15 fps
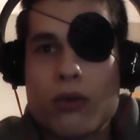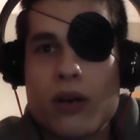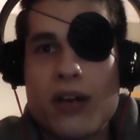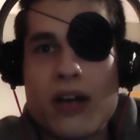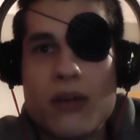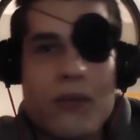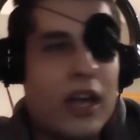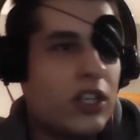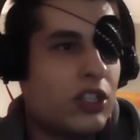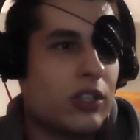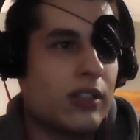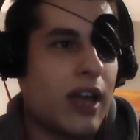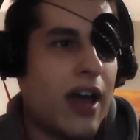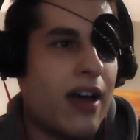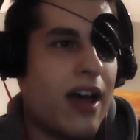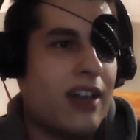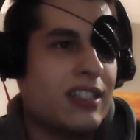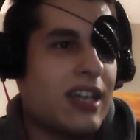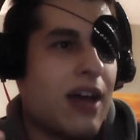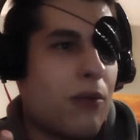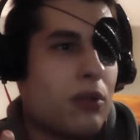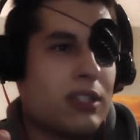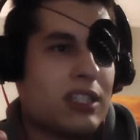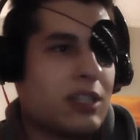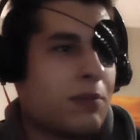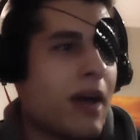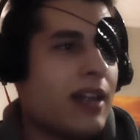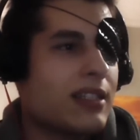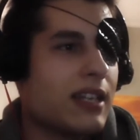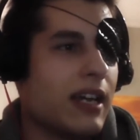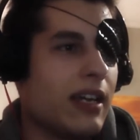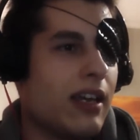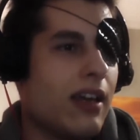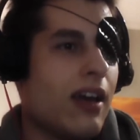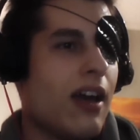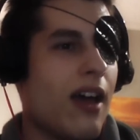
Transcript: great animation, uh, as I was expecting.